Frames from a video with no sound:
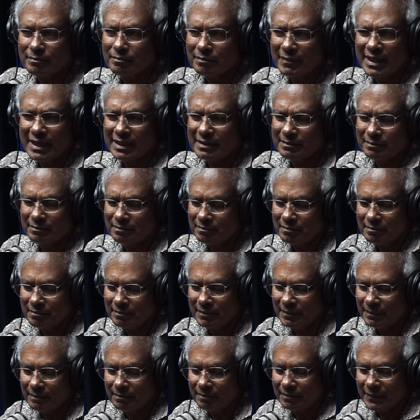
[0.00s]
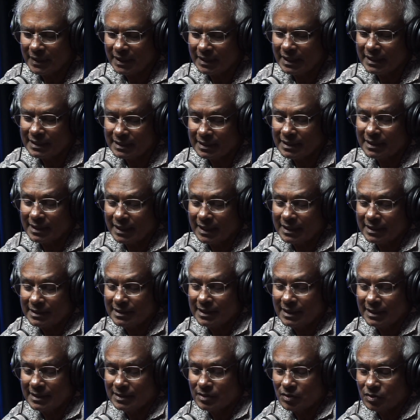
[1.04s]
The other
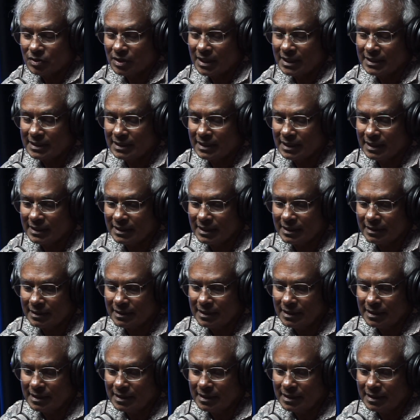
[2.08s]
thing in society, I think